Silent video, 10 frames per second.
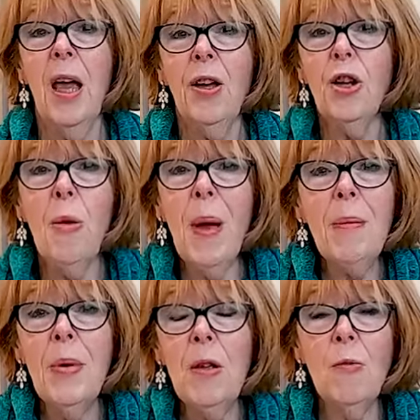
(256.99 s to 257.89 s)
You know,
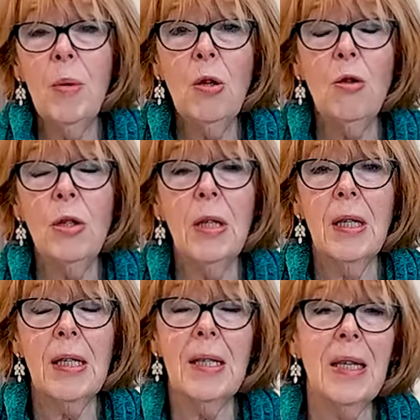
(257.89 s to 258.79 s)
maybe you've been using the
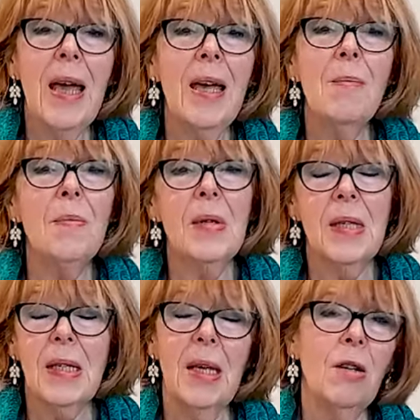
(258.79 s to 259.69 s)
same
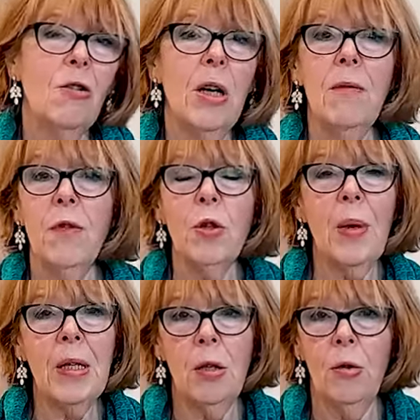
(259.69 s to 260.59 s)
skin cream for
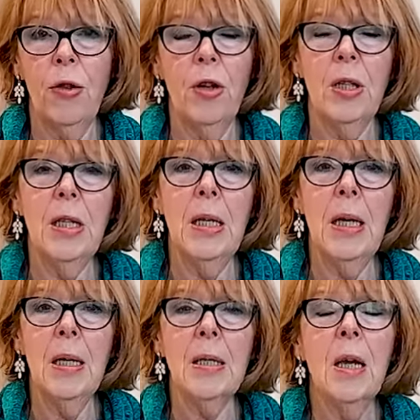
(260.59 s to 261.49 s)
20 or 30
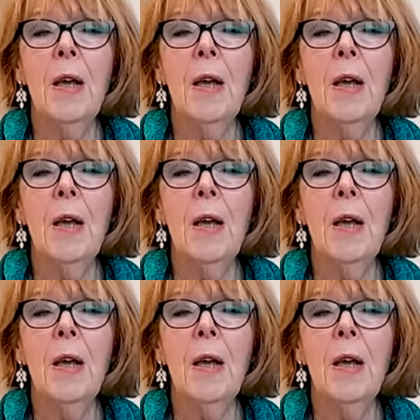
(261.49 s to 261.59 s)
years,